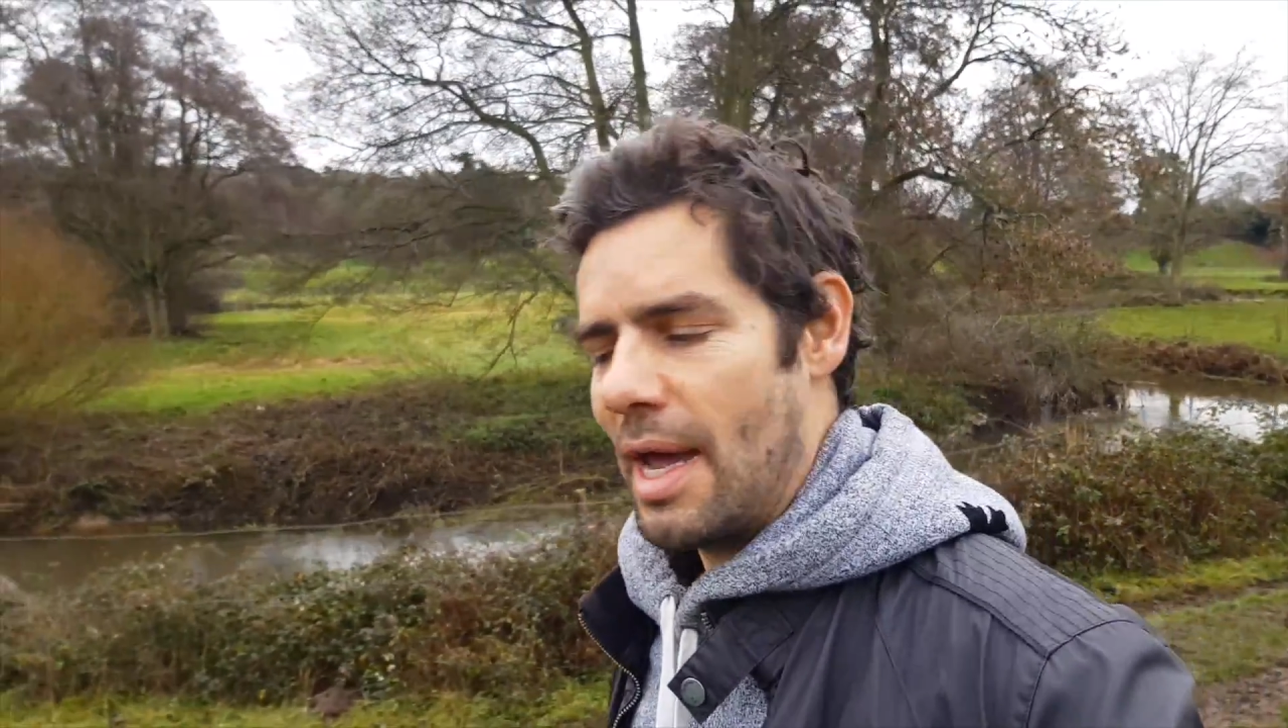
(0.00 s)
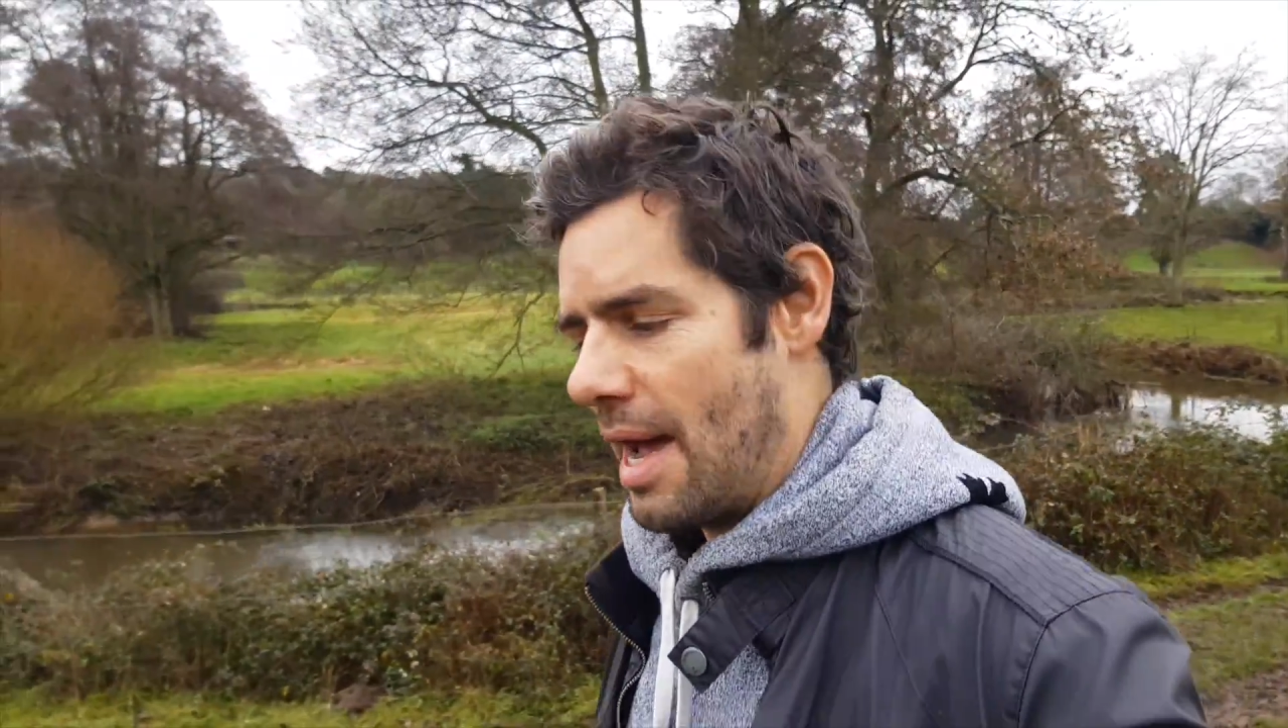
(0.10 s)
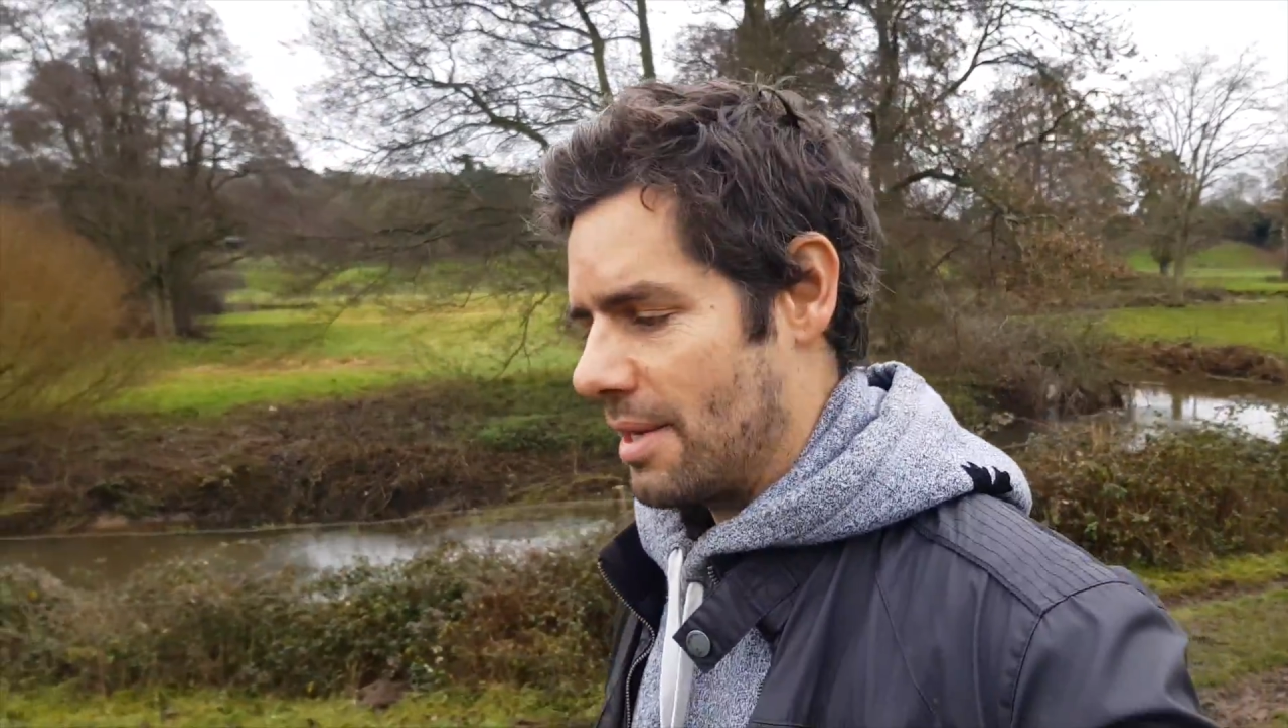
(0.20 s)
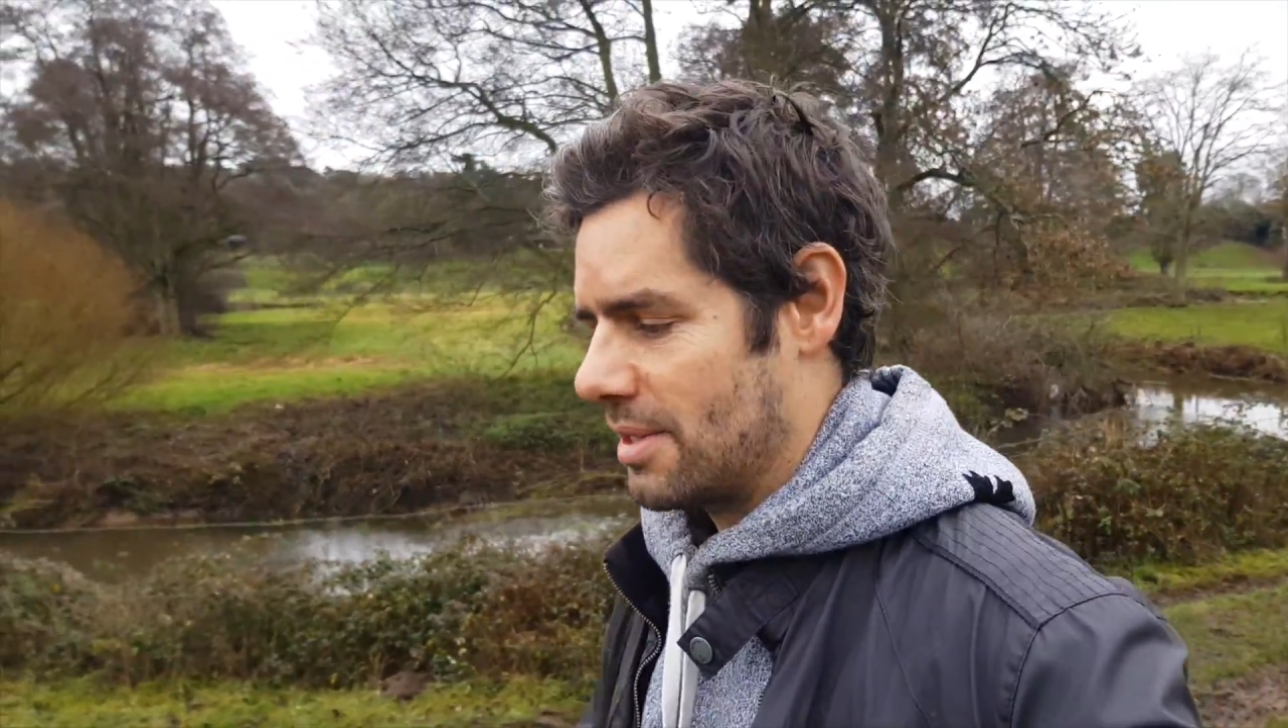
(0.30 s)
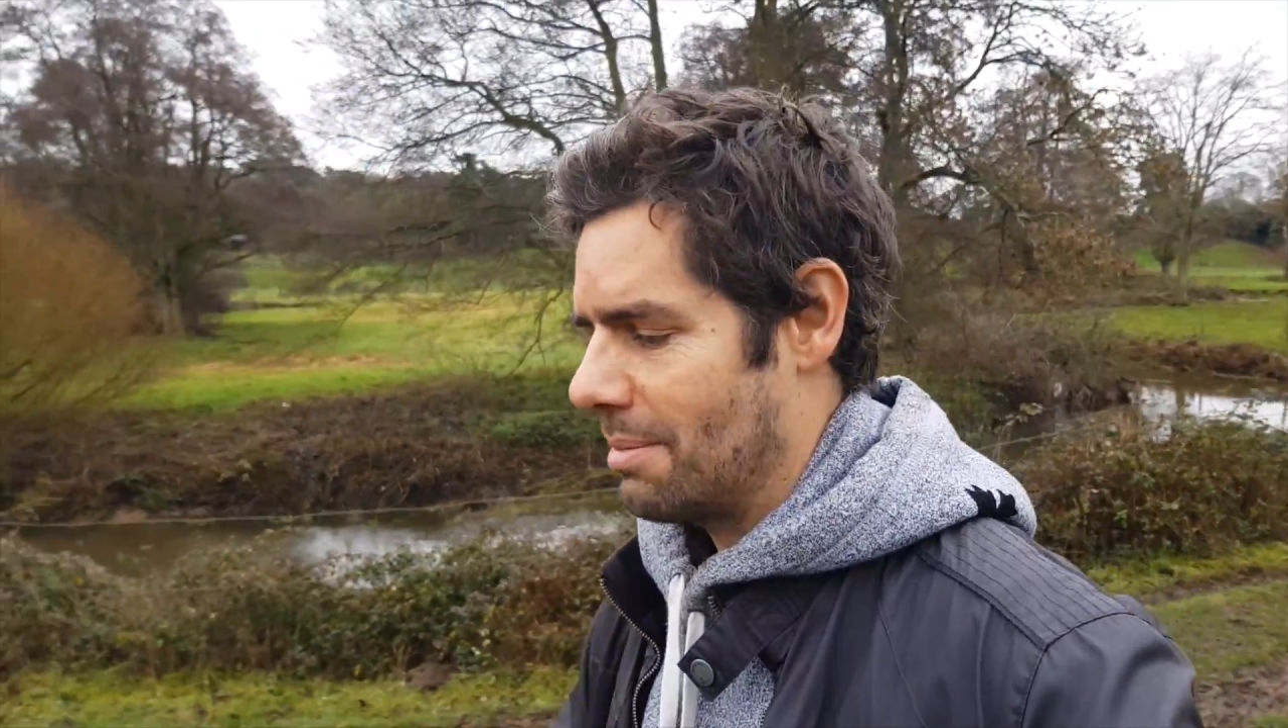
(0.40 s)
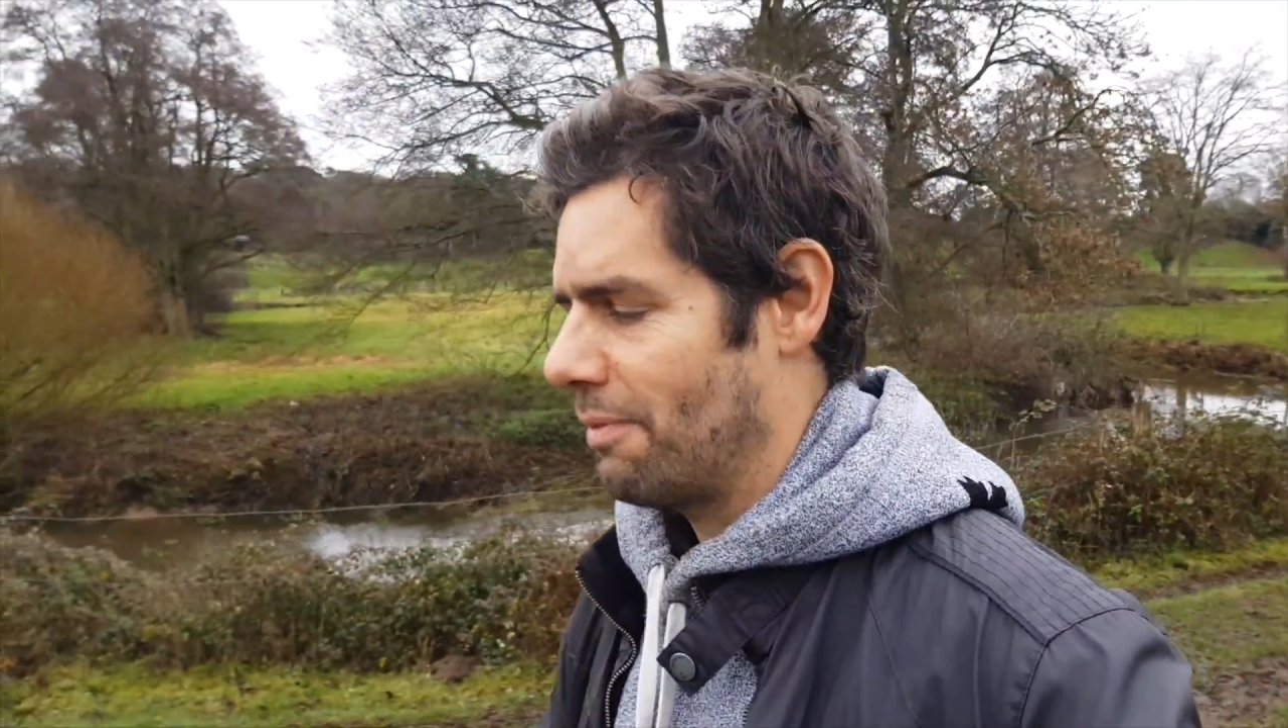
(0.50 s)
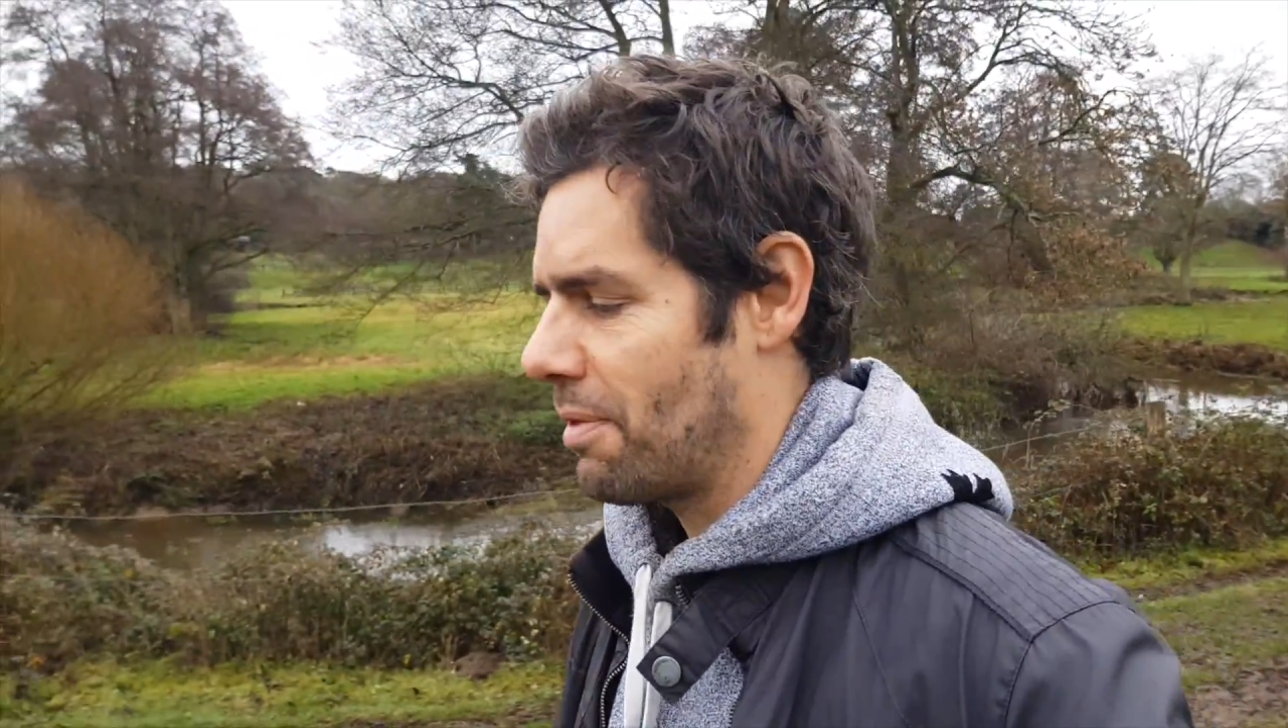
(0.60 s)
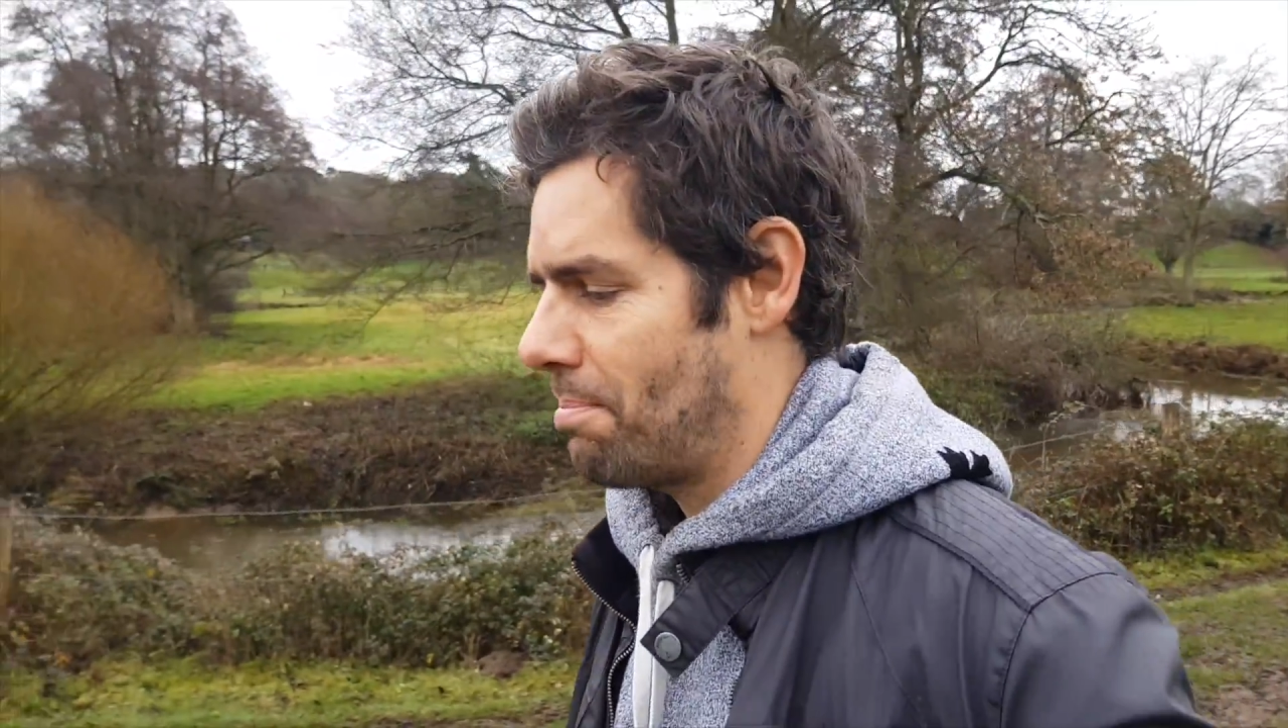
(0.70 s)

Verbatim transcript: at some of the